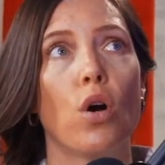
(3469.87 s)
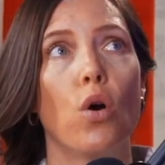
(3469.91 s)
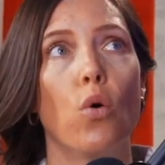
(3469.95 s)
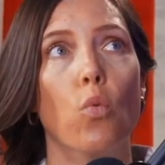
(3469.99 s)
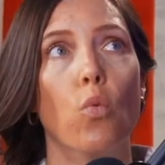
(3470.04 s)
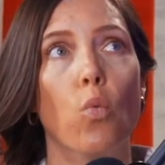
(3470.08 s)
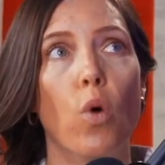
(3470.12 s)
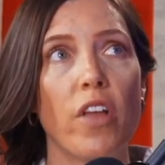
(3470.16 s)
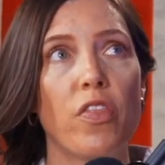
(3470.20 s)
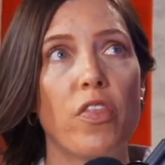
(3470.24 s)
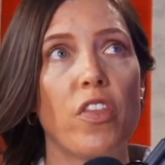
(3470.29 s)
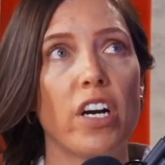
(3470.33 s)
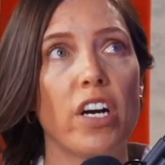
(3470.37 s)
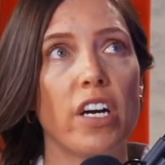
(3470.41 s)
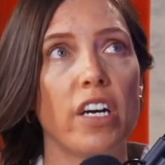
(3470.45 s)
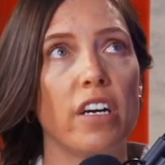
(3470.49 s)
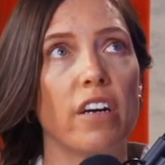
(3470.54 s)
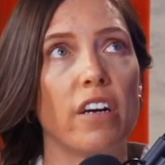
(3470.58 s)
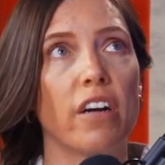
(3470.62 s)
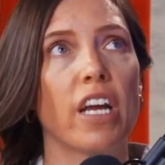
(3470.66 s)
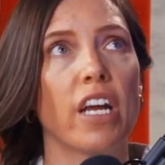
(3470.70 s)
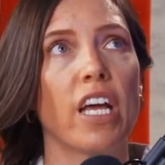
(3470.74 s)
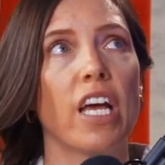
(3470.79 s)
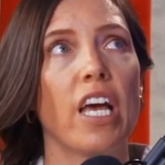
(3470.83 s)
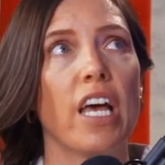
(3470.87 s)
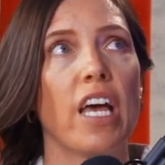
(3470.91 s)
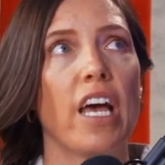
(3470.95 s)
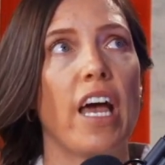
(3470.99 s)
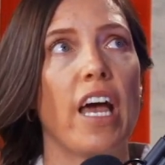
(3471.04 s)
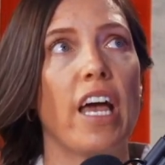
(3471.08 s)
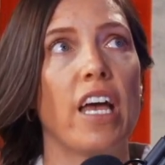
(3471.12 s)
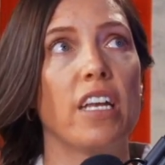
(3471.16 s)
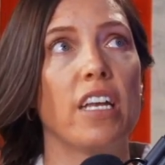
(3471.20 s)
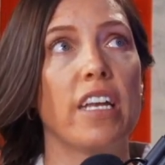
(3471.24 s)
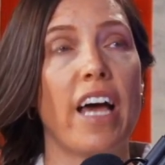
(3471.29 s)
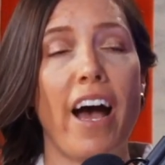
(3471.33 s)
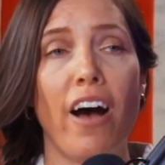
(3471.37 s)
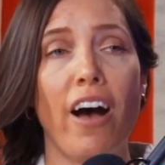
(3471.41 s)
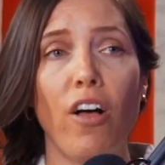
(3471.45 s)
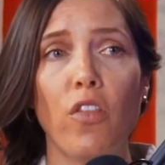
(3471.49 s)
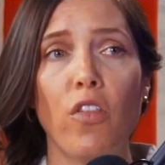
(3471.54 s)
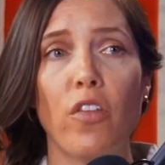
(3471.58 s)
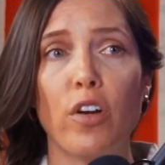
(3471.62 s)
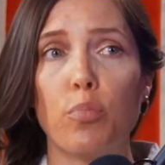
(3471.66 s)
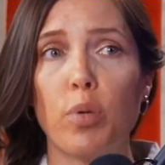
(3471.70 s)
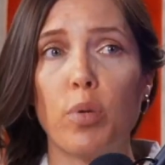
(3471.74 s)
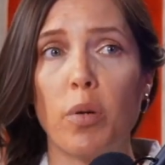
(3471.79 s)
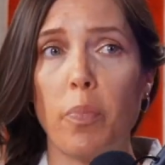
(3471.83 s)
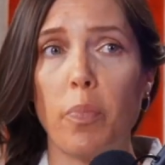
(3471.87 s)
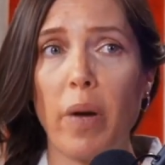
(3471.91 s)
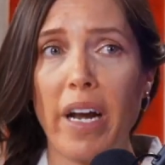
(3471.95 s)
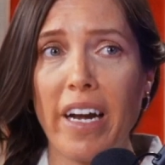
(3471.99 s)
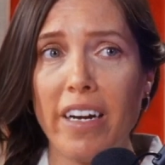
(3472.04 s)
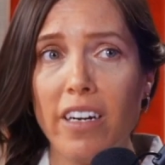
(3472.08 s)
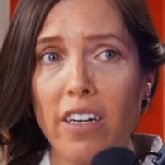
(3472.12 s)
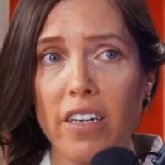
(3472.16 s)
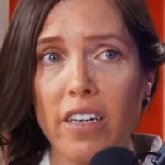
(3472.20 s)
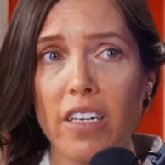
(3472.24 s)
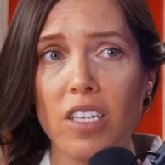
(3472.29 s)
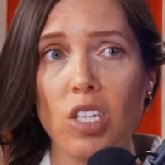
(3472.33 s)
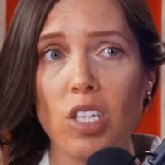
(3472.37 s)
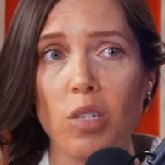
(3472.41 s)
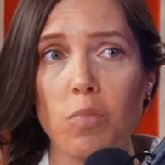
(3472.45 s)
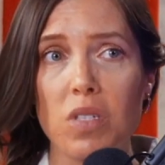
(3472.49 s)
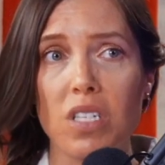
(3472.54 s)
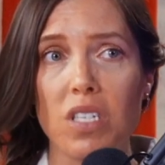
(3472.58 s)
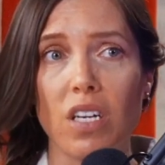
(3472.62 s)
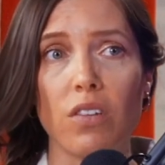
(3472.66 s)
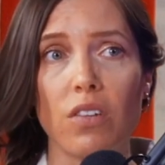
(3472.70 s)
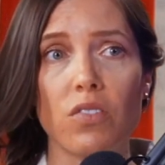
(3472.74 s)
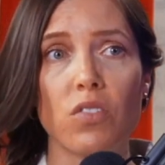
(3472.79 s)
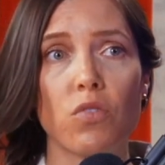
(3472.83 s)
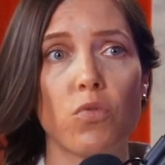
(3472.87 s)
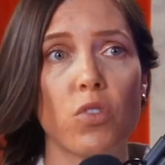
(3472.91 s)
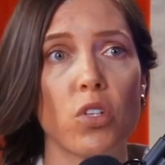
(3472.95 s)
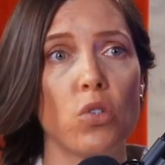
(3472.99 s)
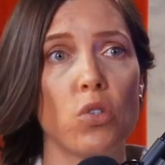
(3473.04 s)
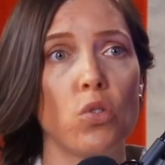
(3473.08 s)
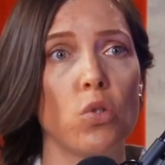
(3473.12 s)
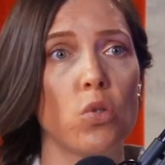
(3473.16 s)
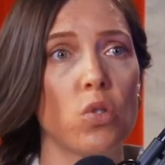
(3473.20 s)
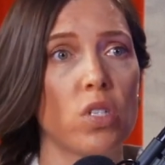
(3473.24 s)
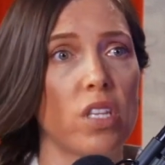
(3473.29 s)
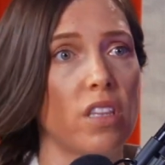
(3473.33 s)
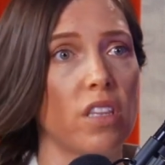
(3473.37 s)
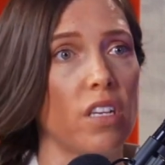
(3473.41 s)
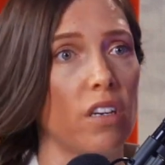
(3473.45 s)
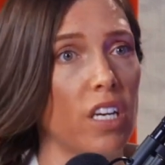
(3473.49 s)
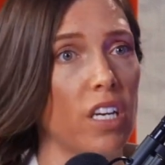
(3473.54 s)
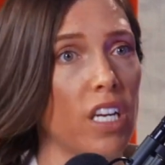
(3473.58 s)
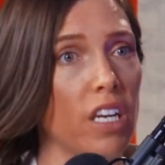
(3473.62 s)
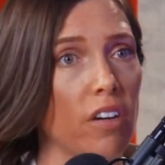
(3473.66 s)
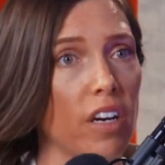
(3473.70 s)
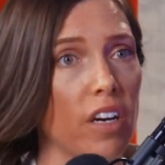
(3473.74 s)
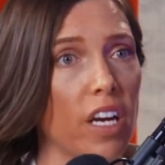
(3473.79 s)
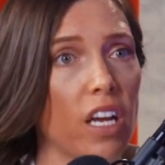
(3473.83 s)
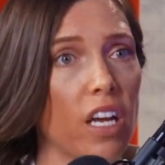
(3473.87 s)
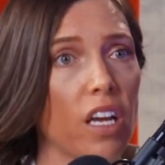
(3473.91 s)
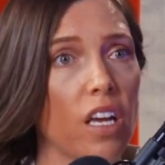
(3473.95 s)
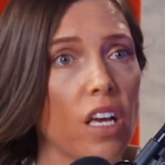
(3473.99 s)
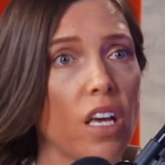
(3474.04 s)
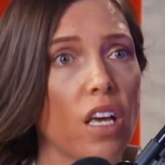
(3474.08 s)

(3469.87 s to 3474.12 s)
what they're hearing, and how they're preparing themselves for the news that they're hearing,